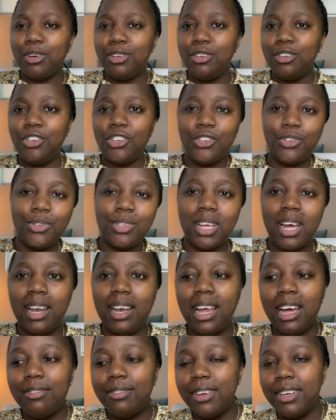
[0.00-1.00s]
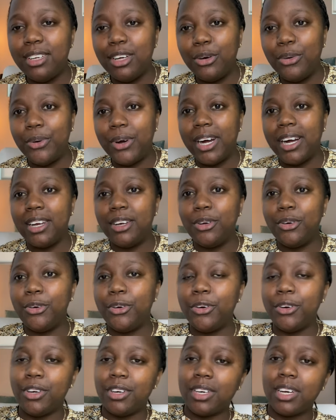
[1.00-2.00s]
you choose a lavender one
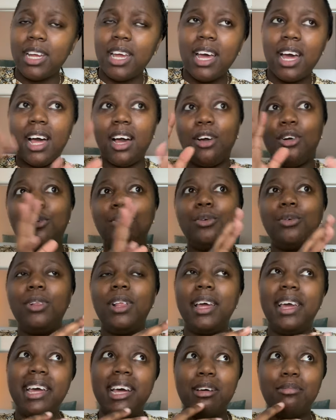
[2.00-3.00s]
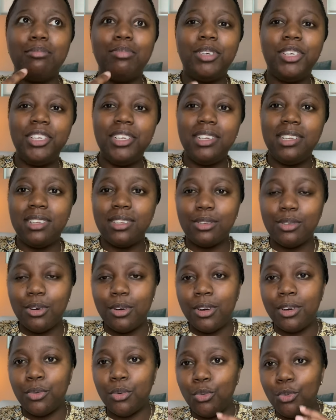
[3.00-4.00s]
or a cool air breeze
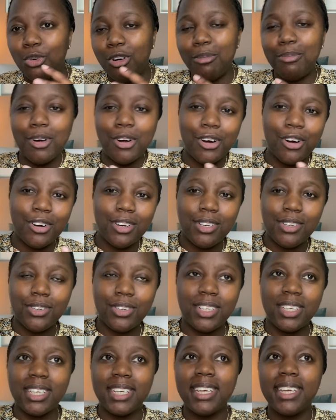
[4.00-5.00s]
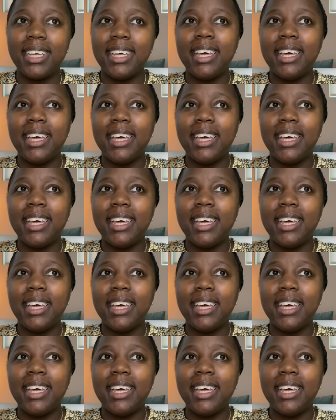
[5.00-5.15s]
or warm cotton,